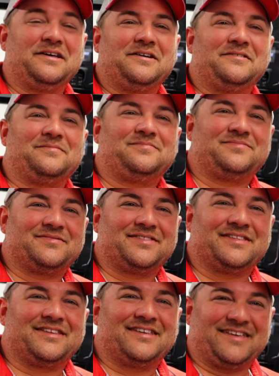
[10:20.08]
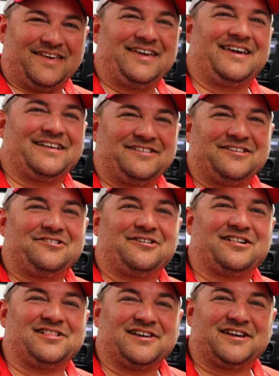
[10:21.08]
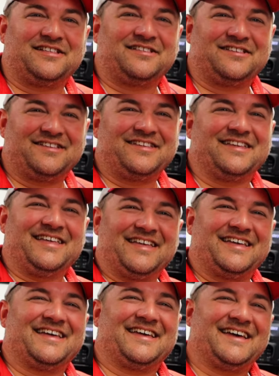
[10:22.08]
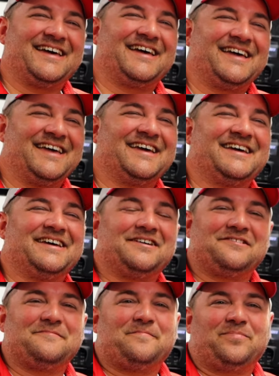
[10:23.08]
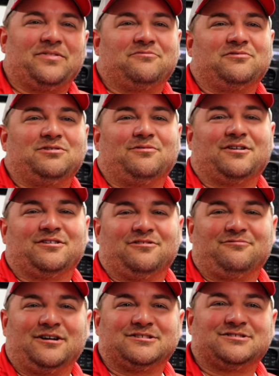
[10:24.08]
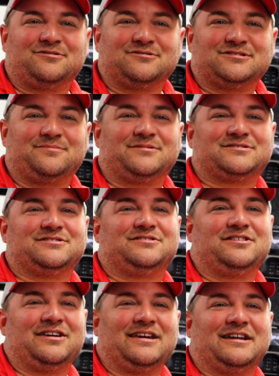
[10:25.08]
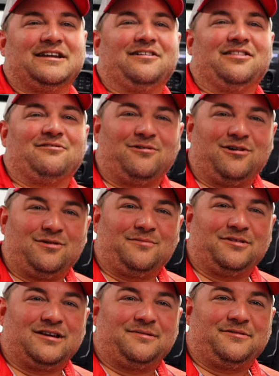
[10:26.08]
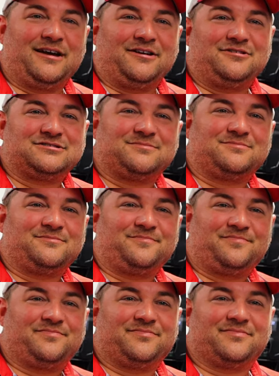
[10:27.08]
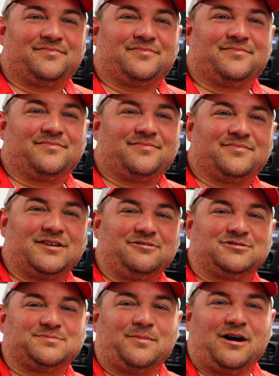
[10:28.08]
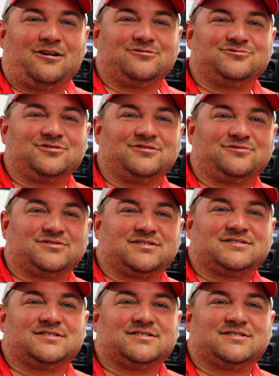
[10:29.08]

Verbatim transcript: and grunt. Do it clicking. Yeah, I don't, I don't like that. Well, you working on the race car or something? You ain't got all that room on them. You got to use them the little small drills and